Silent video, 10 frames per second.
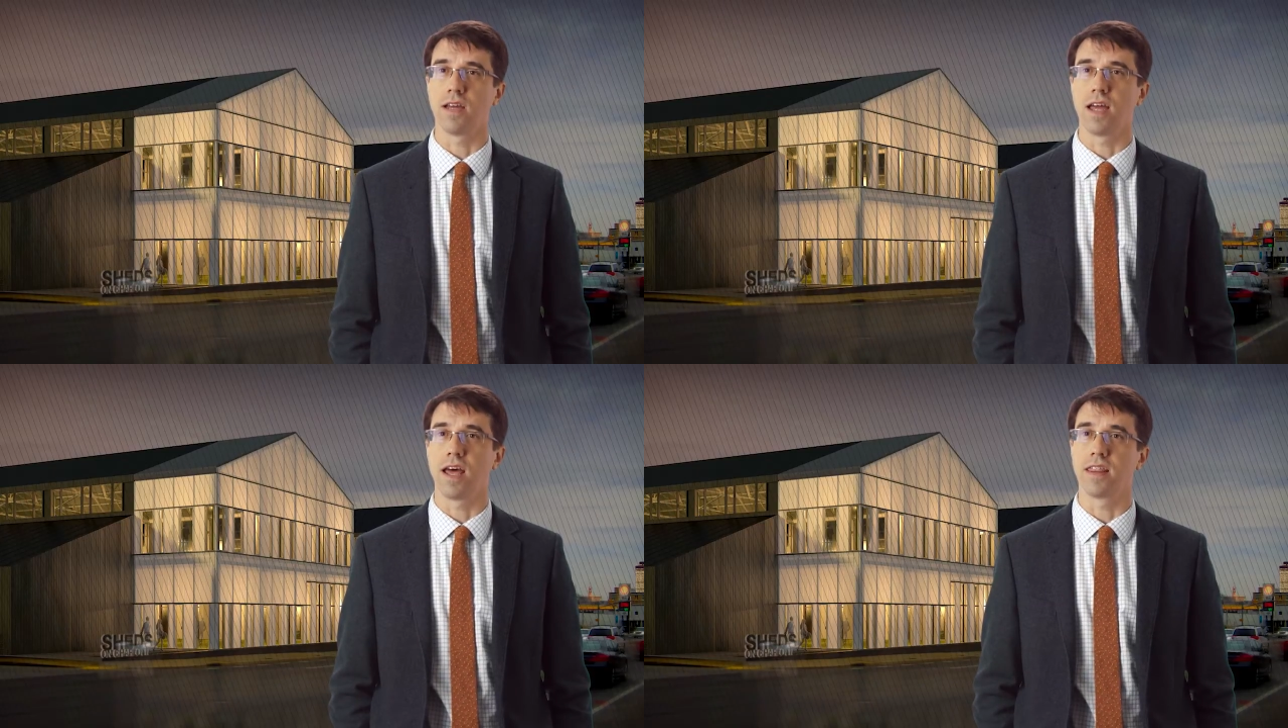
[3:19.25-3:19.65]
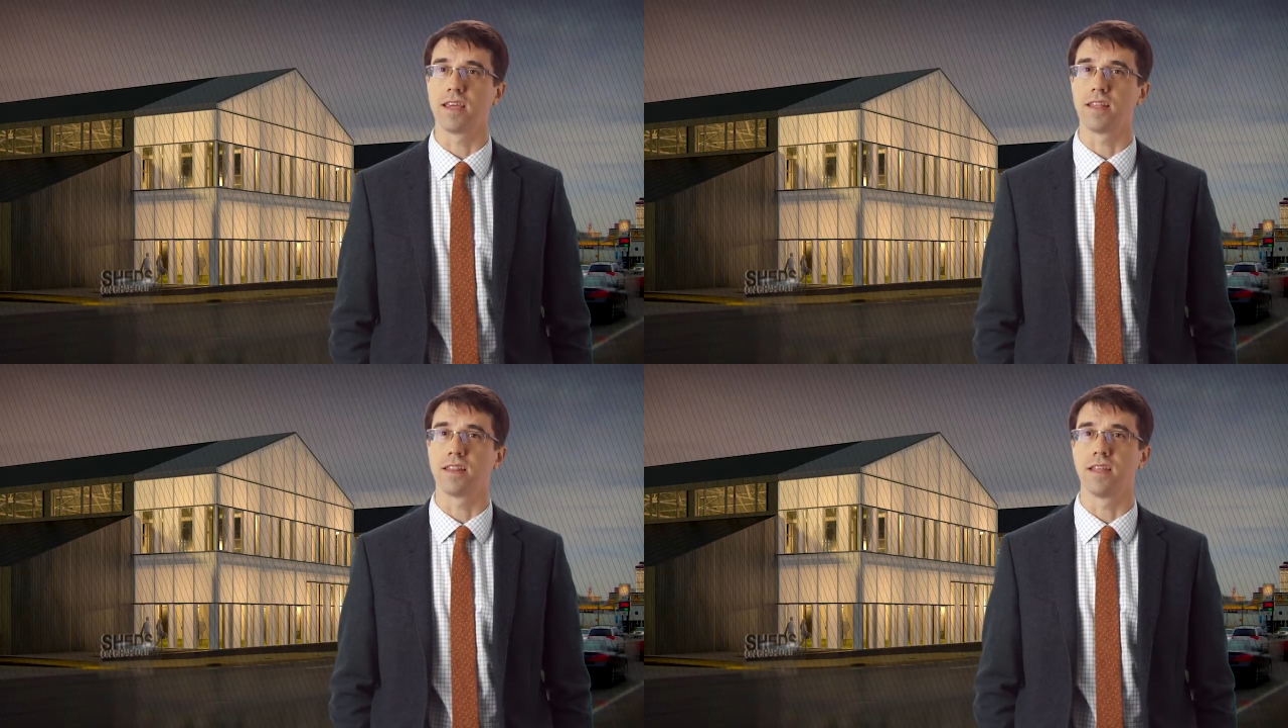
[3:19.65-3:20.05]
And I
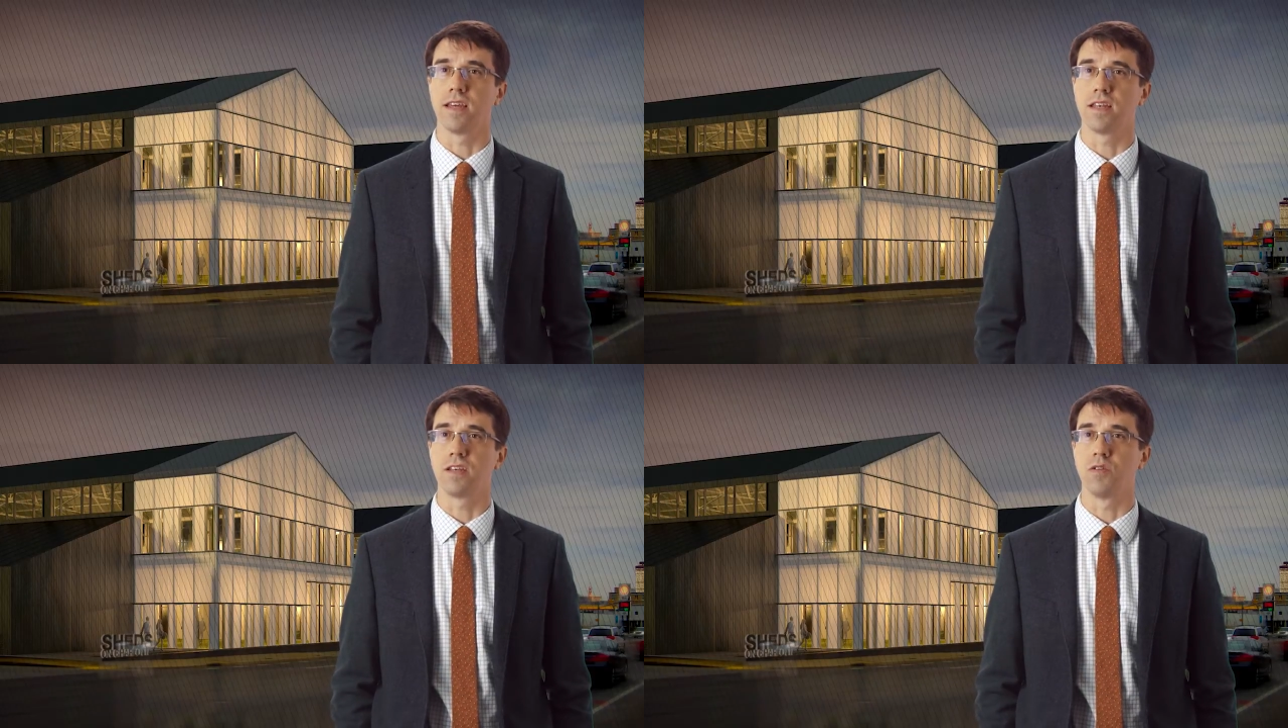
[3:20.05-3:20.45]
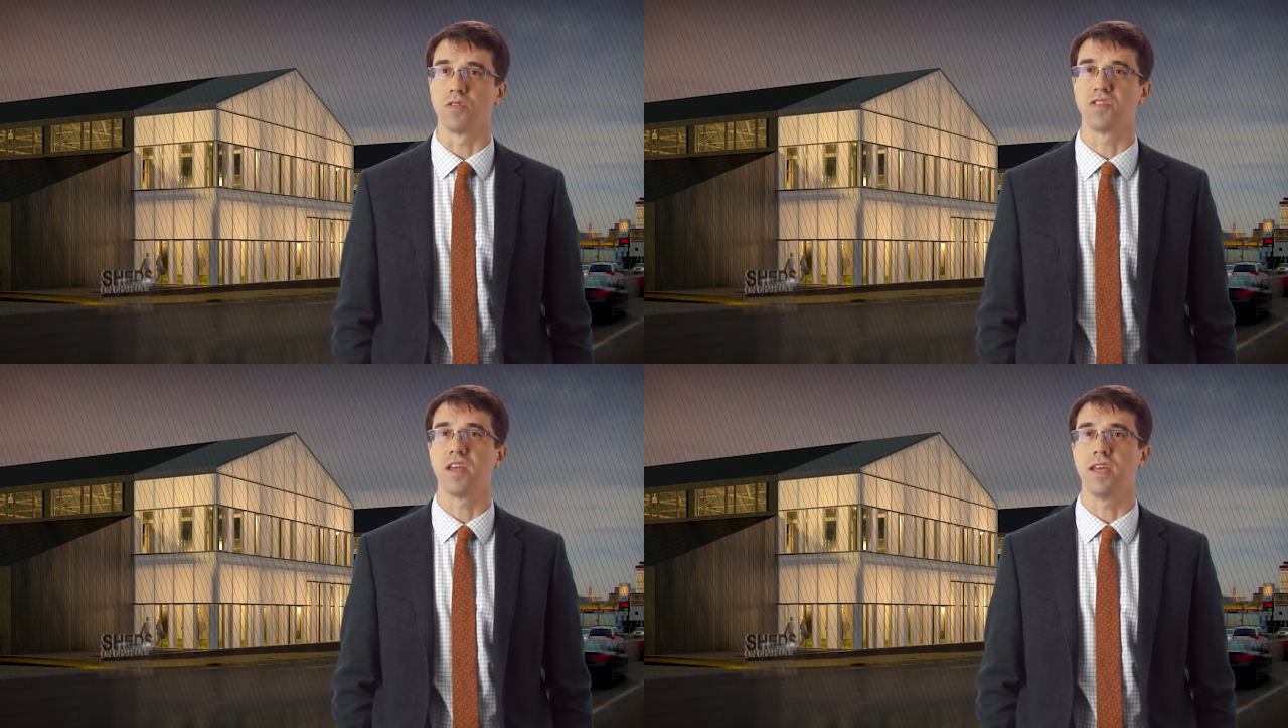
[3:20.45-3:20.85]
think that
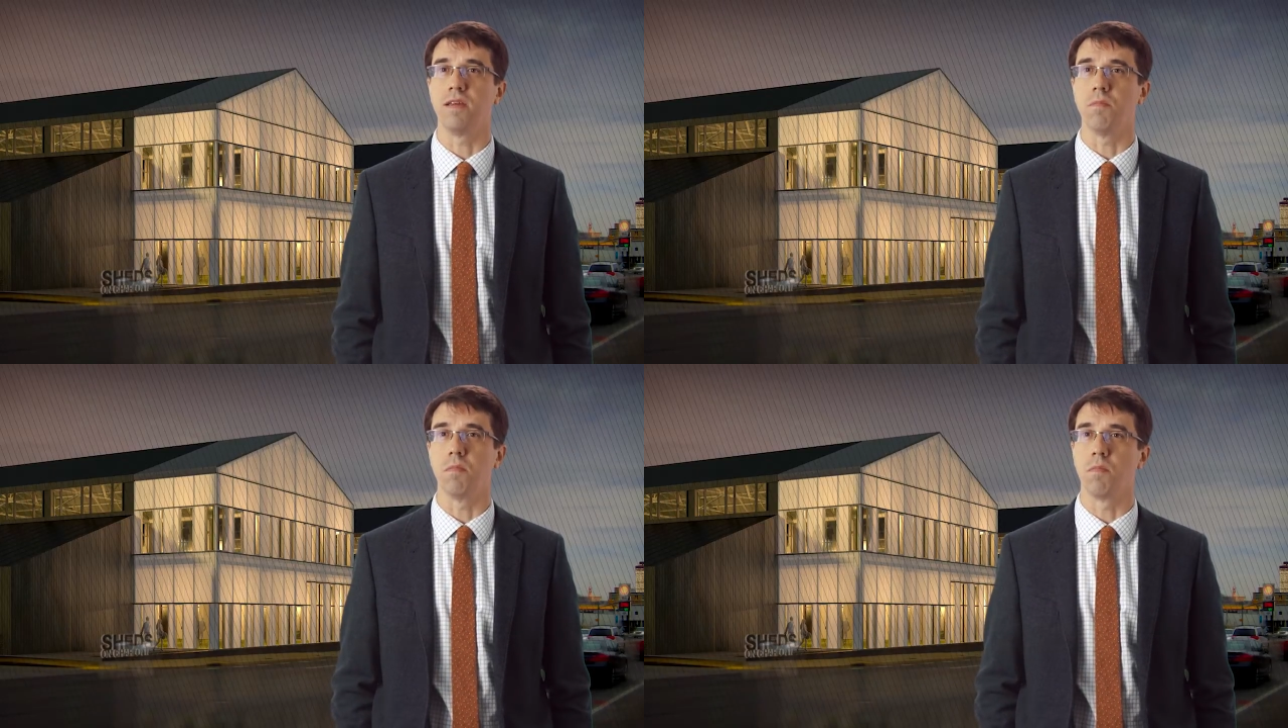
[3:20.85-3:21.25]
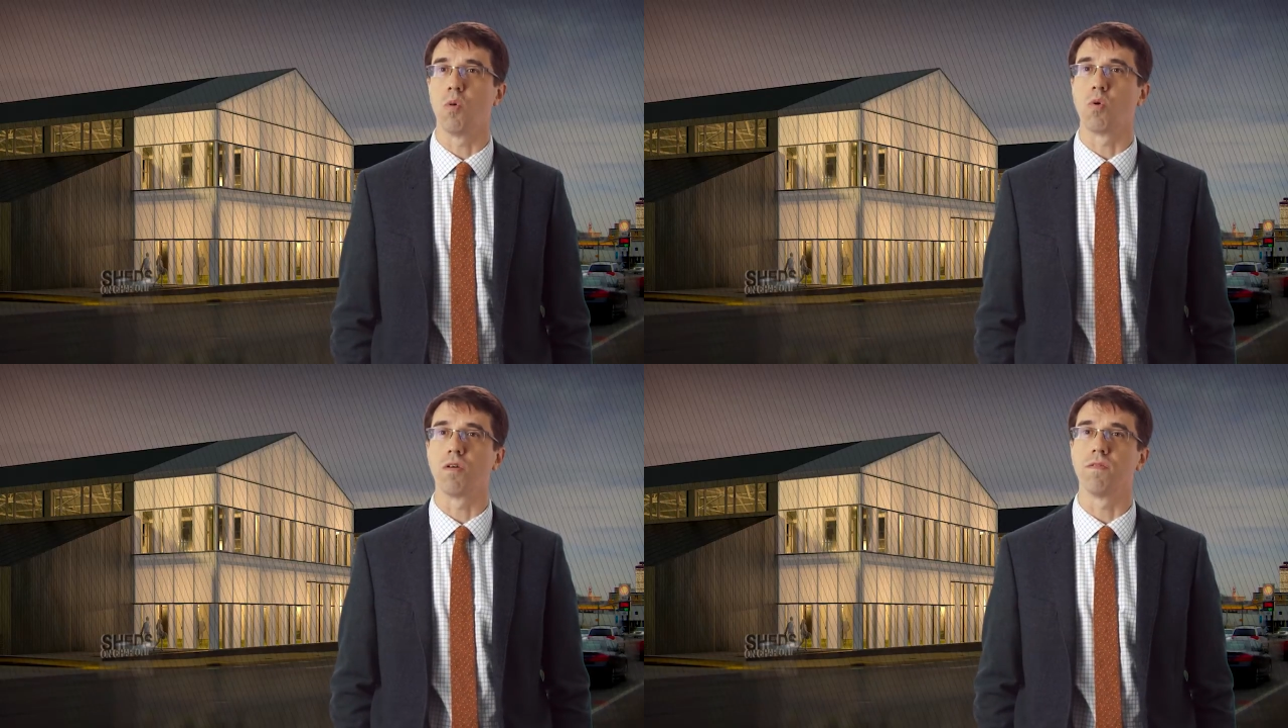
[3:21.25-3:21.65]
you'll see
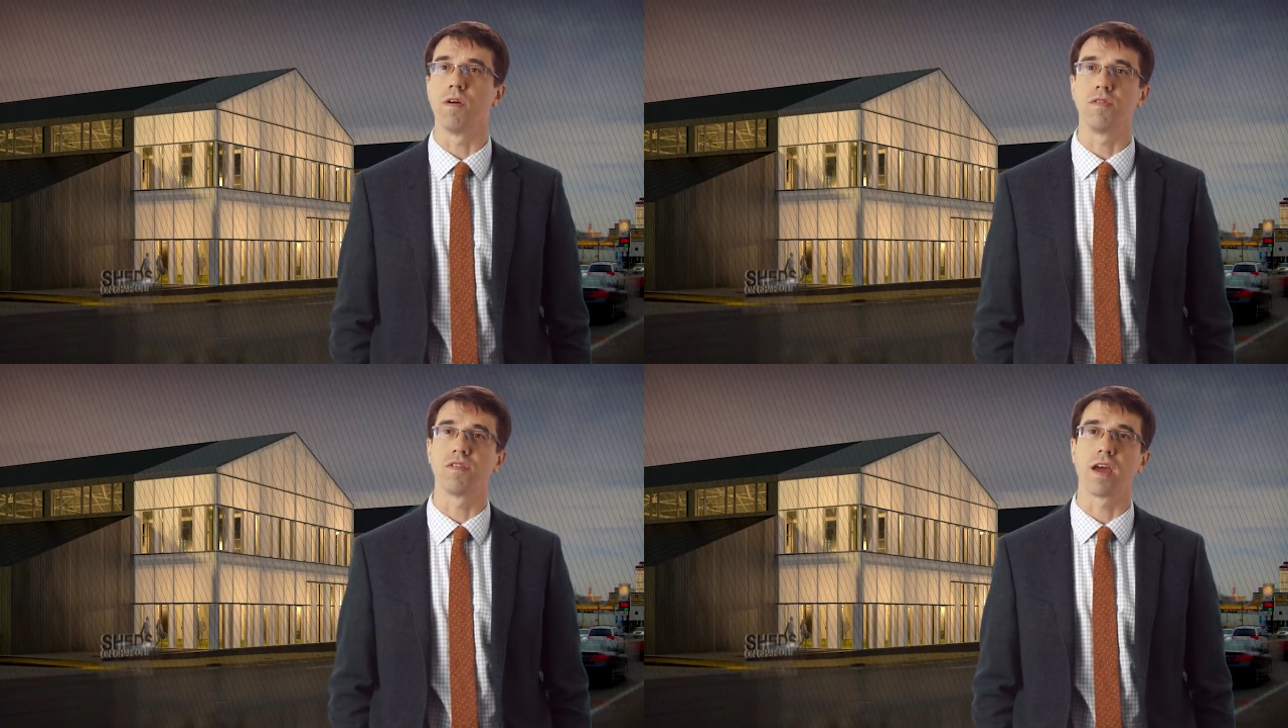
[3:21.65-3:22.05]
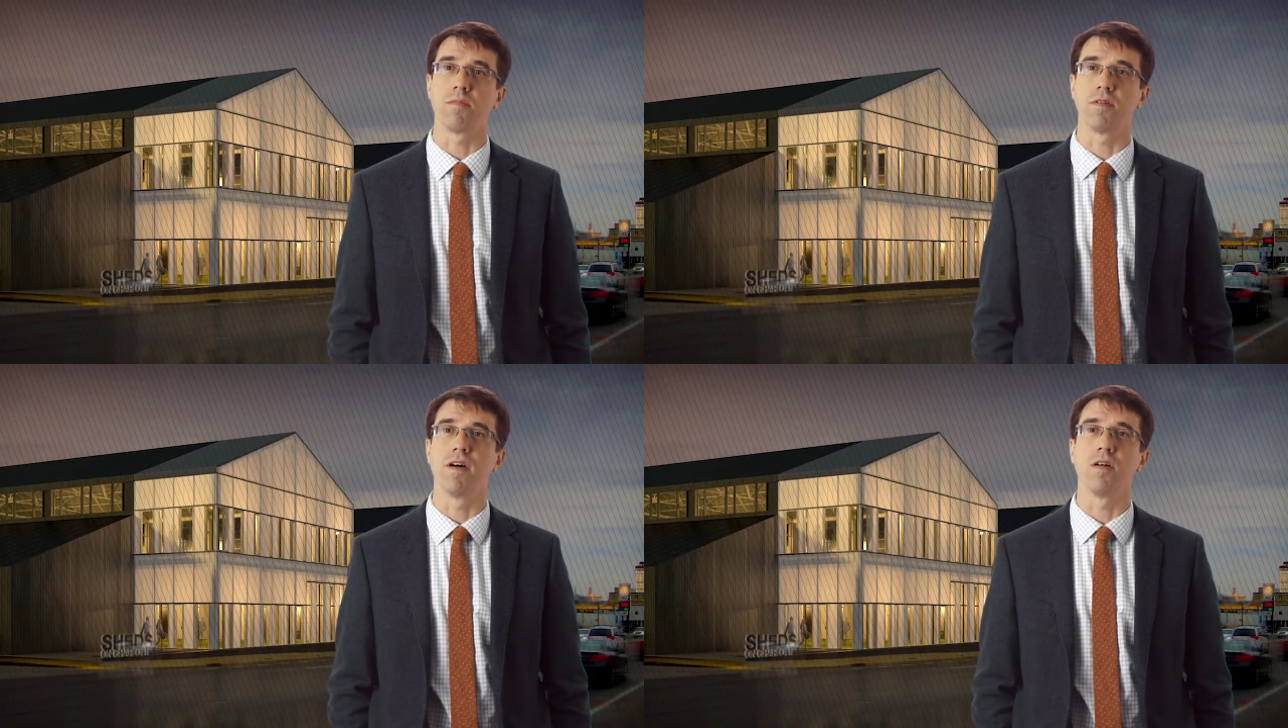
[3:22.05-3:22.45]
more of those
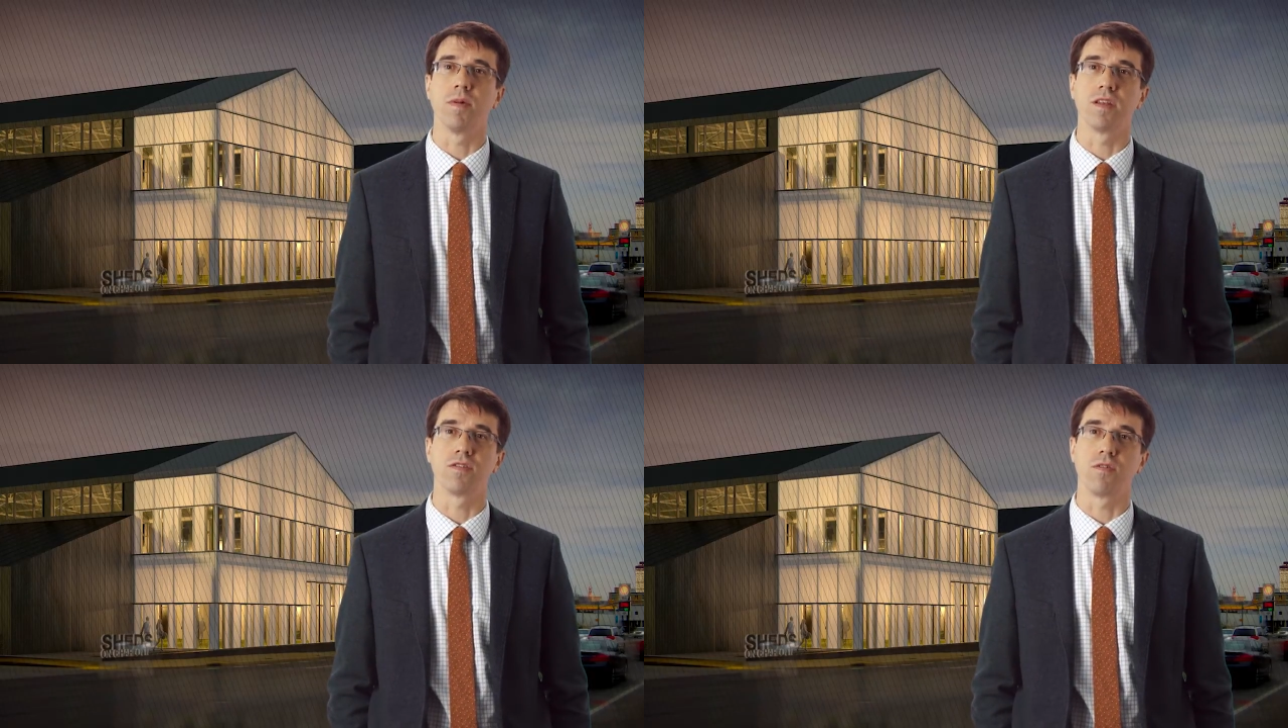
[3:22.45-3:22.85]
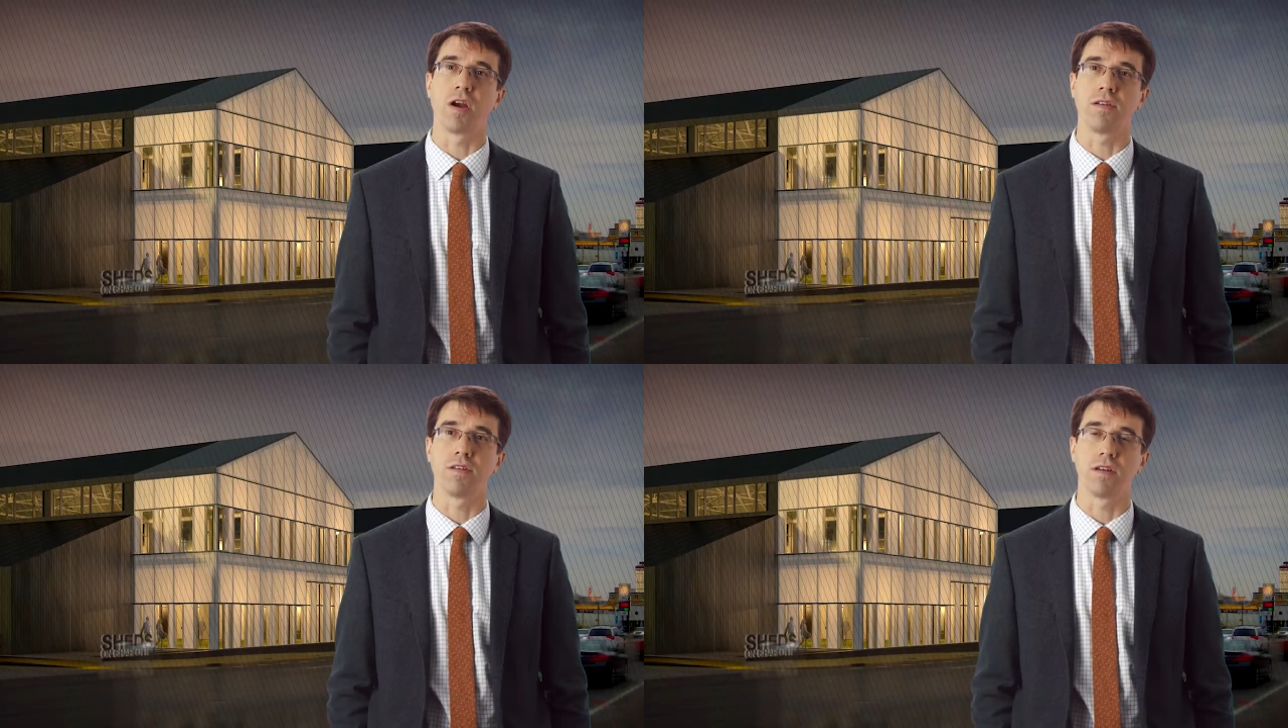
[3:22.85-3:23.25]
type developments
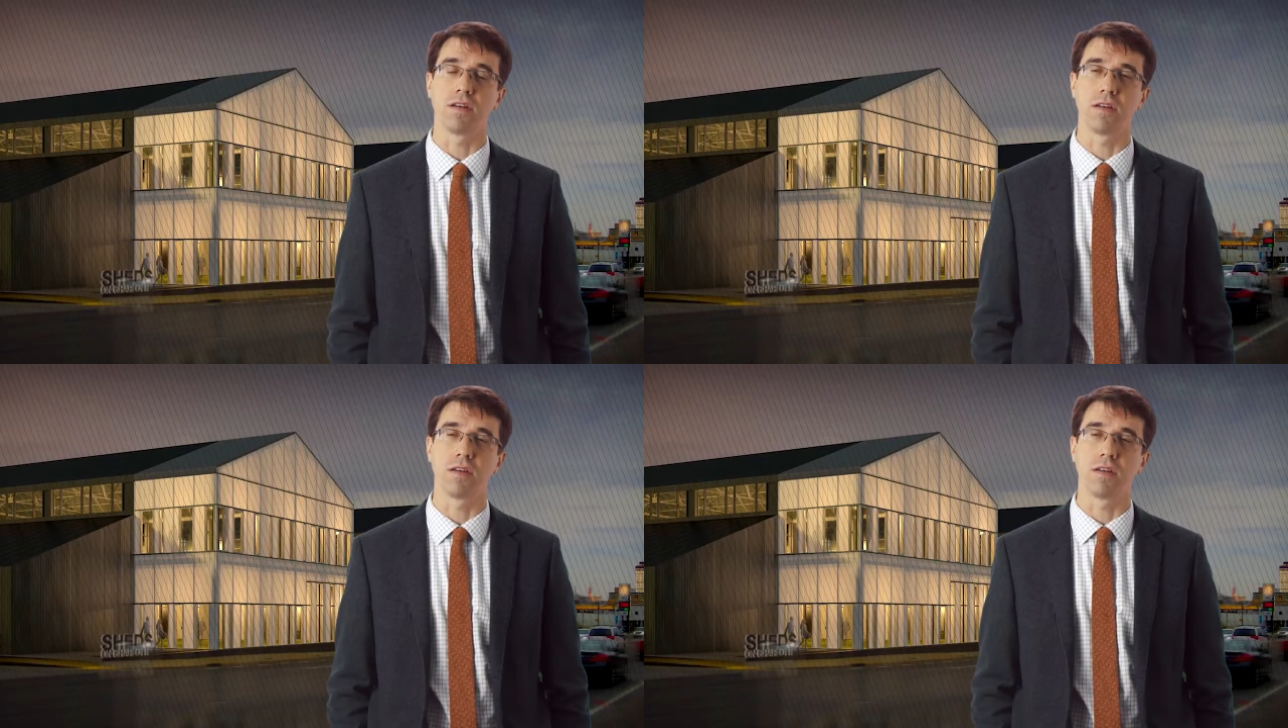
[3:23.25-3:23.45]
around